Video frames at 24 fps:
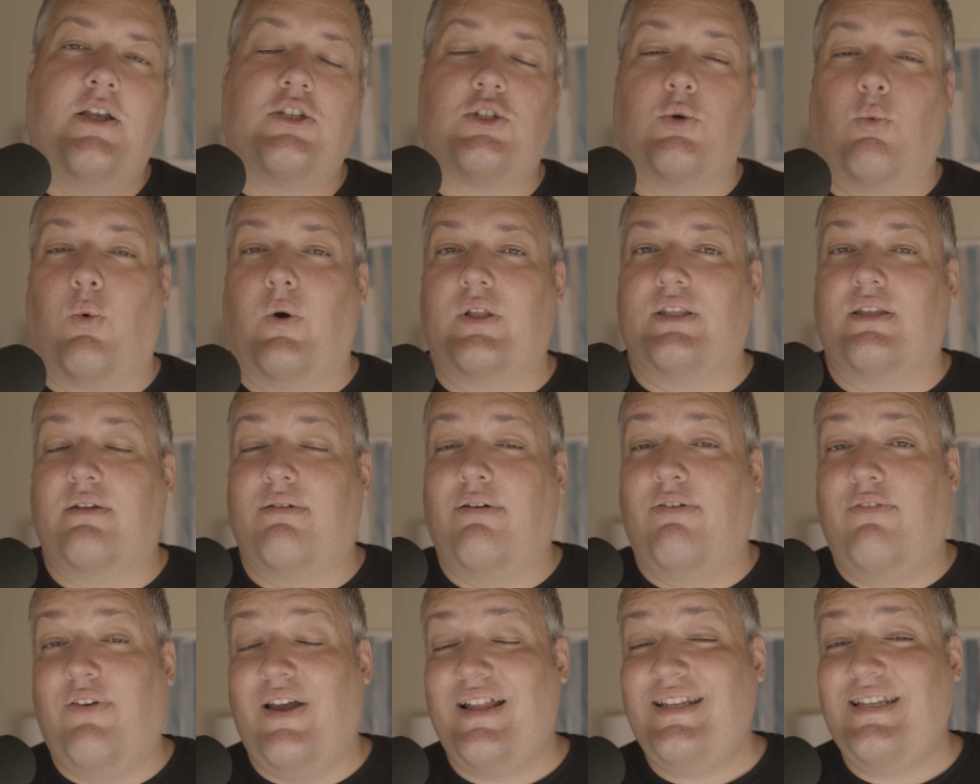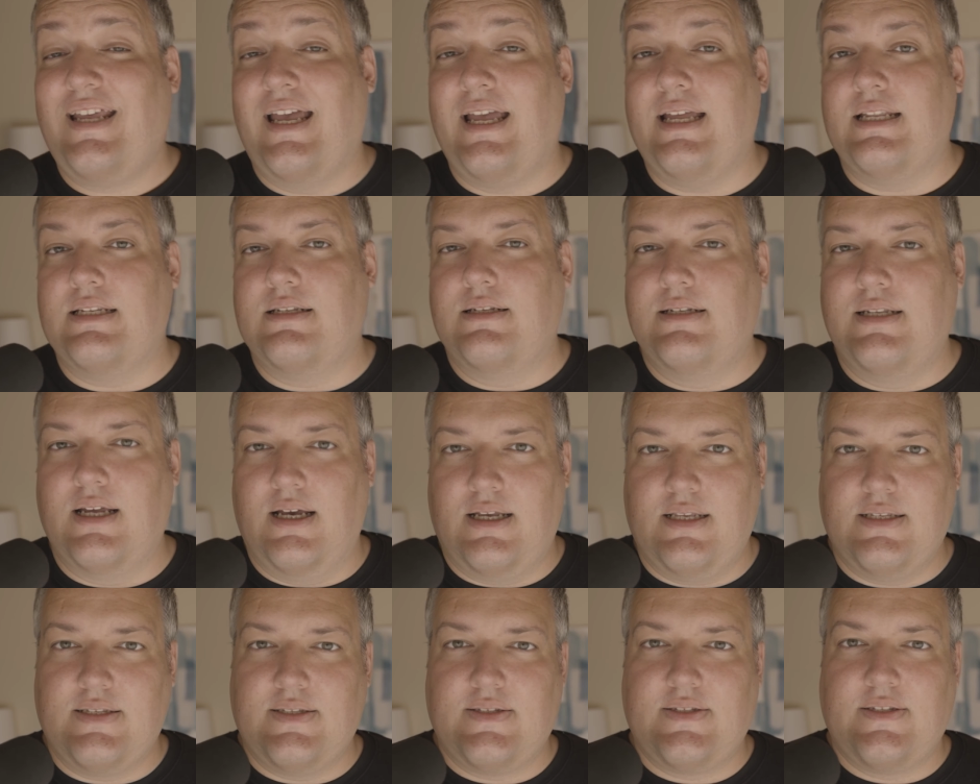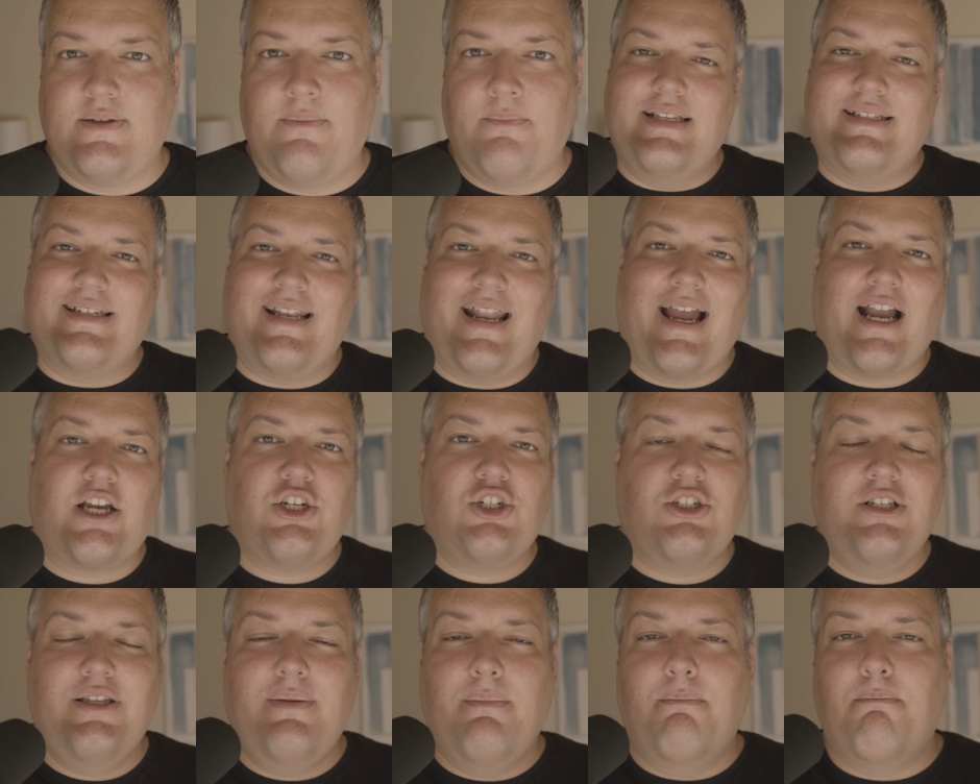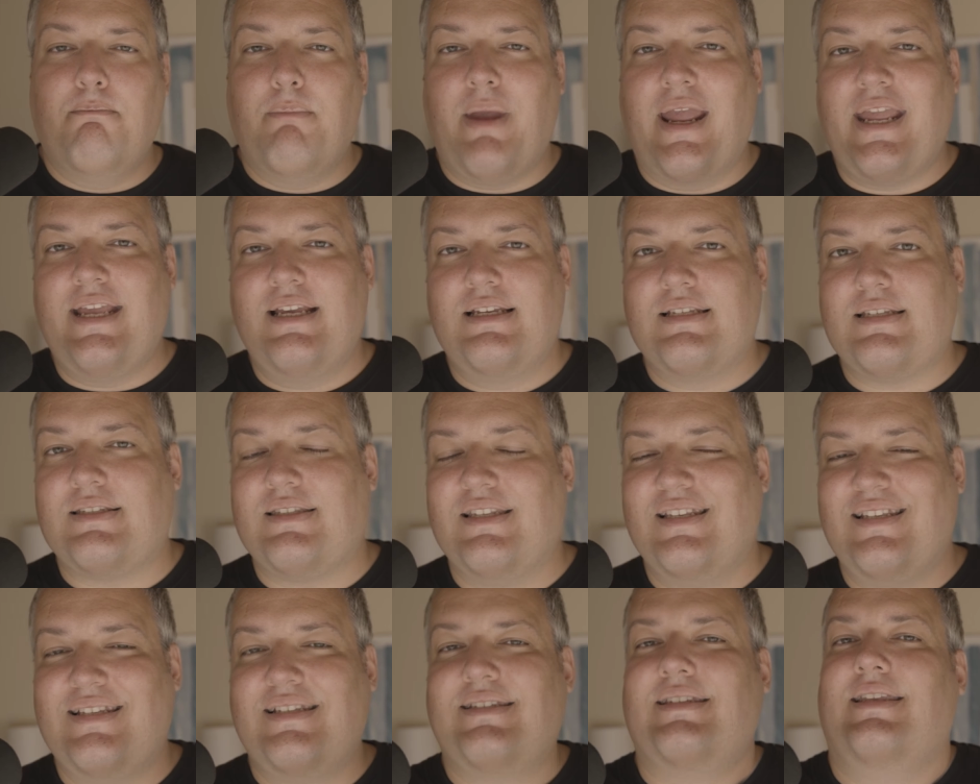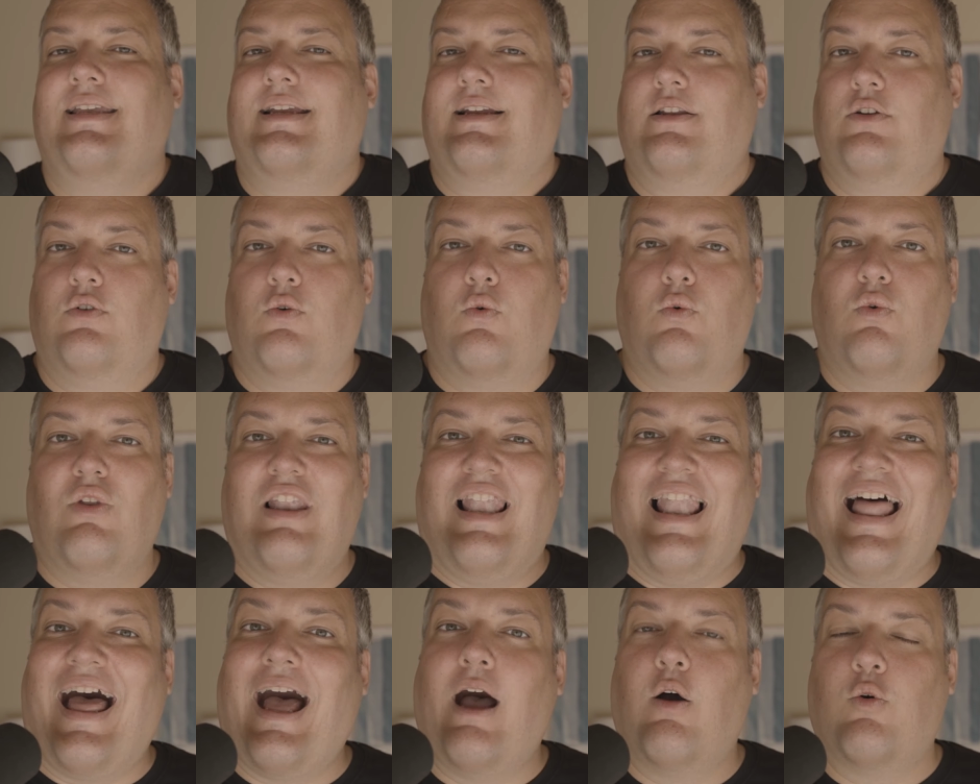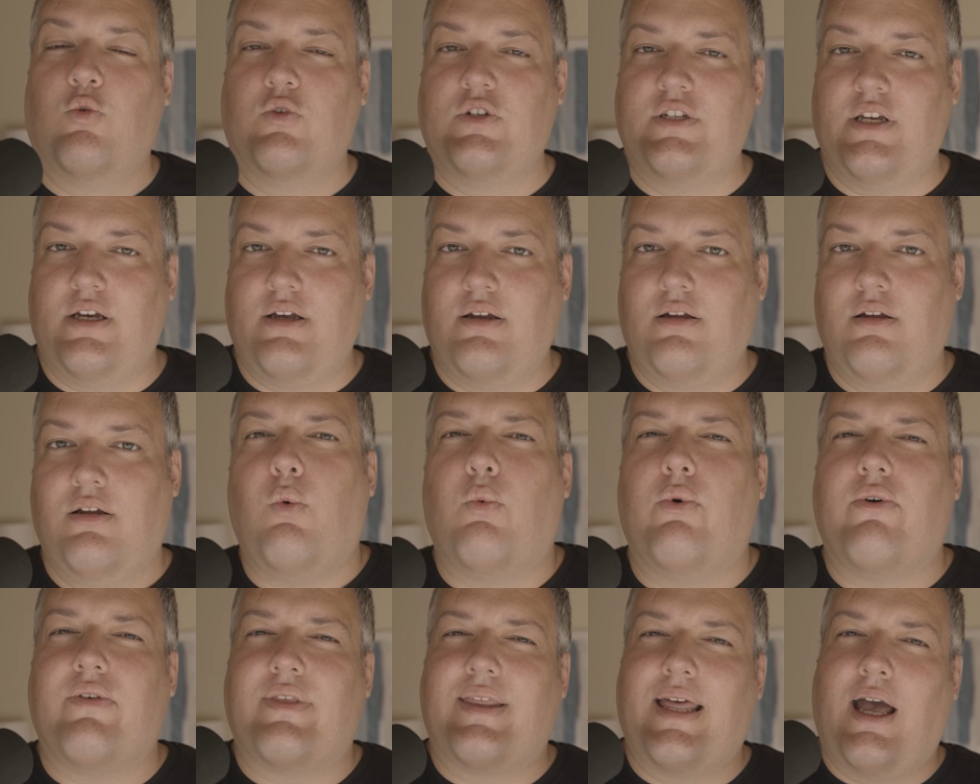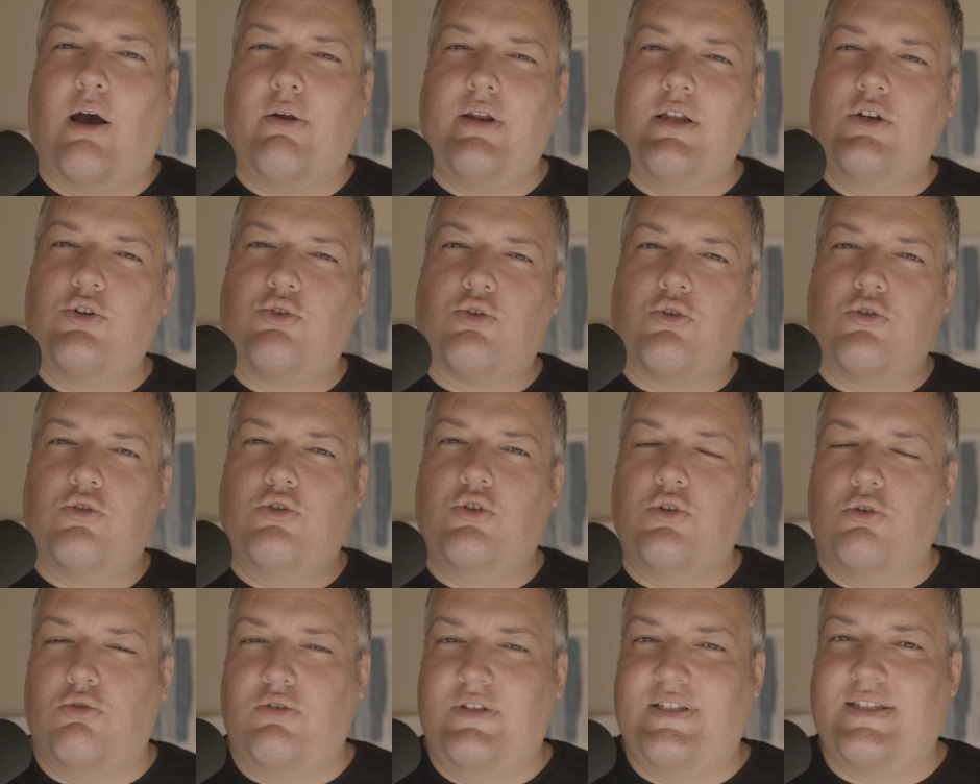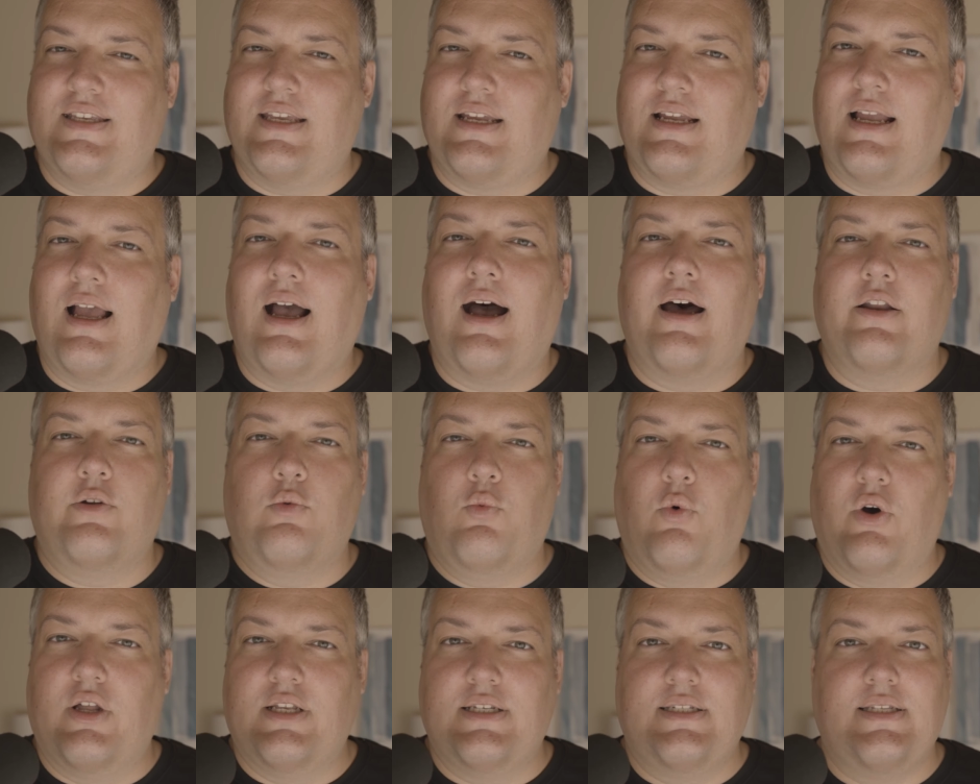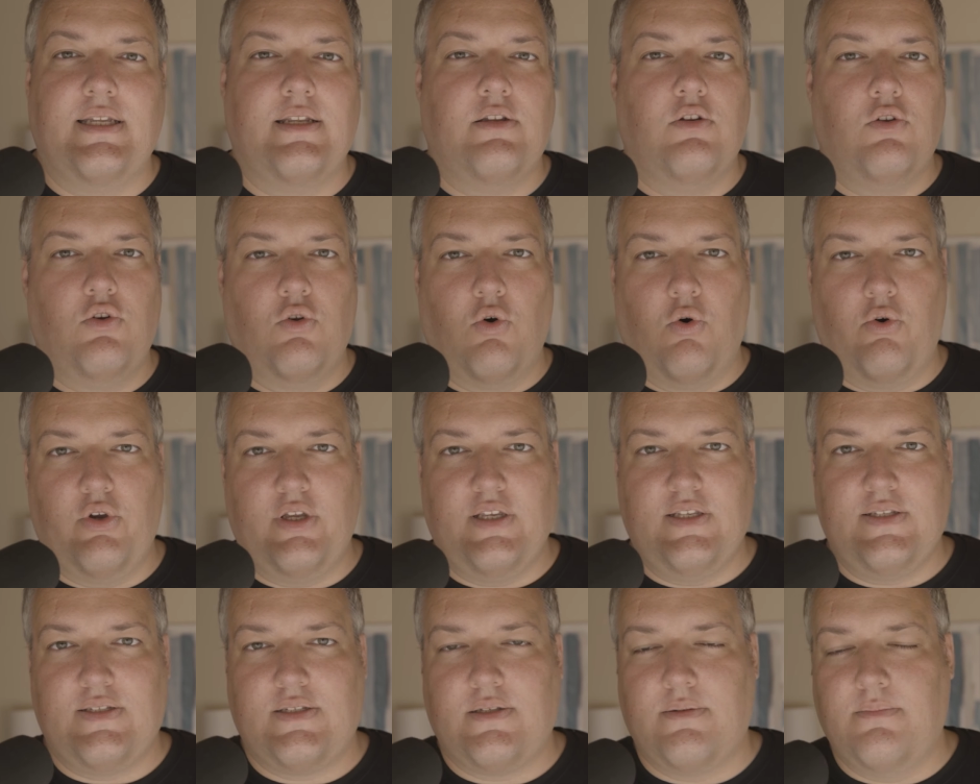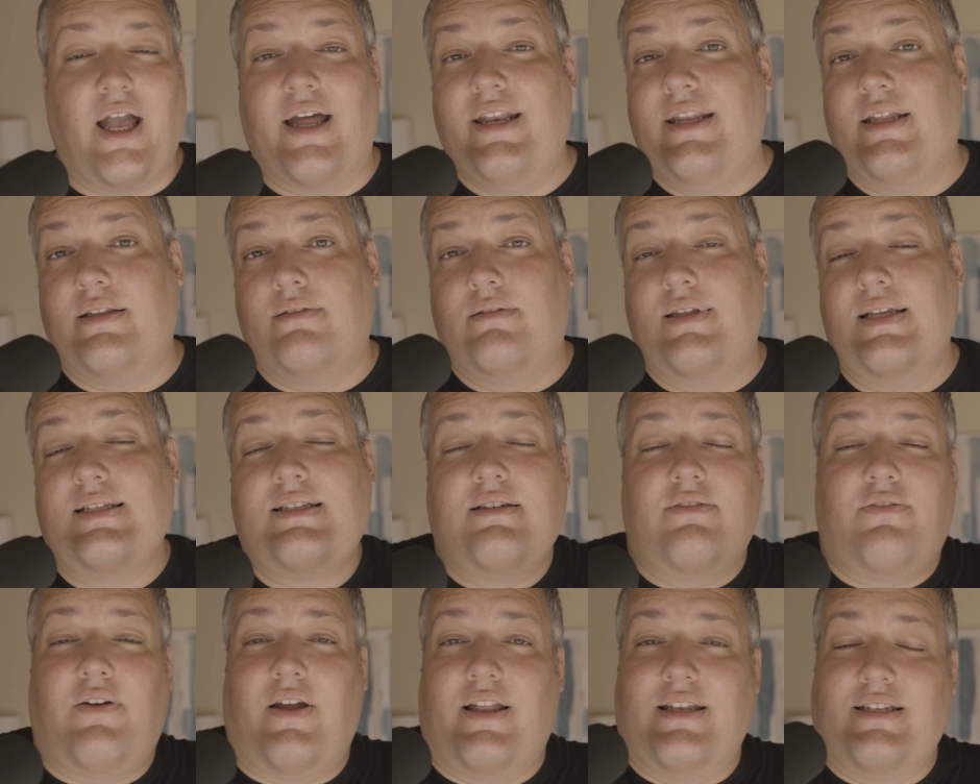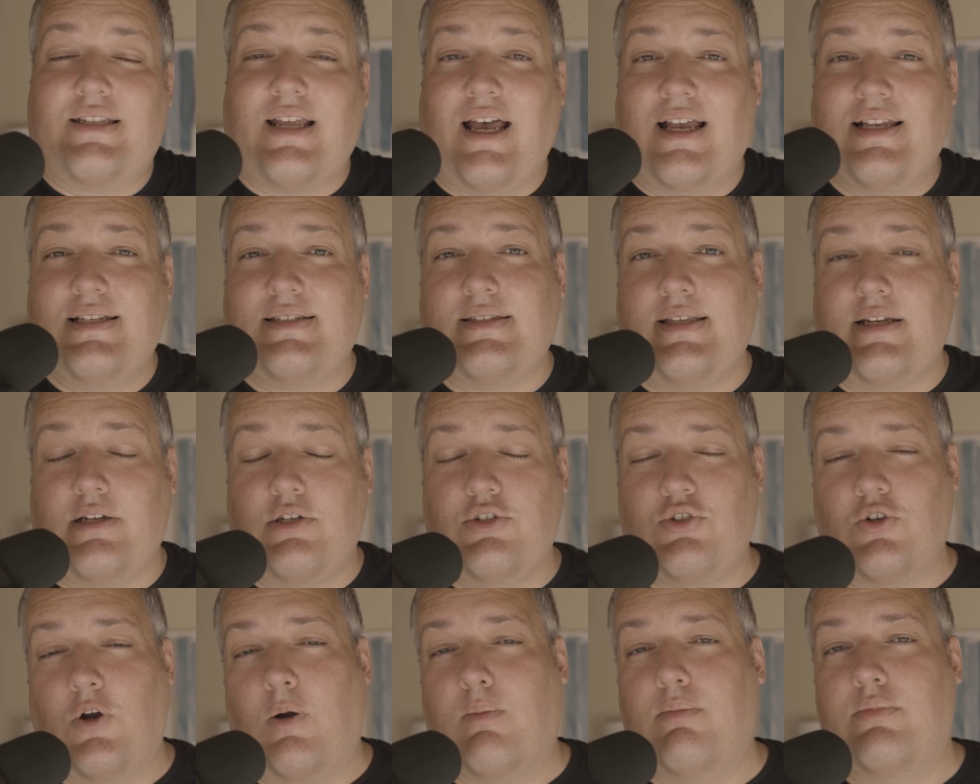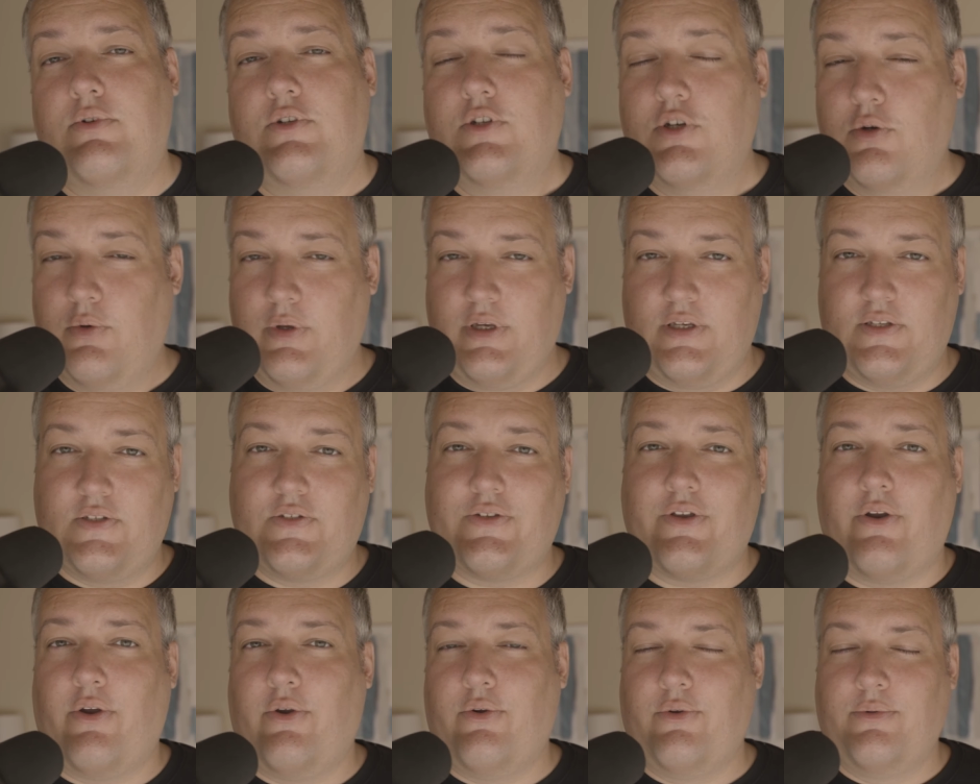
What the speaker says: So what the Fathead does is it actually makes the signal louder without introducing unwanted noise. And it does a fantastic job doing so.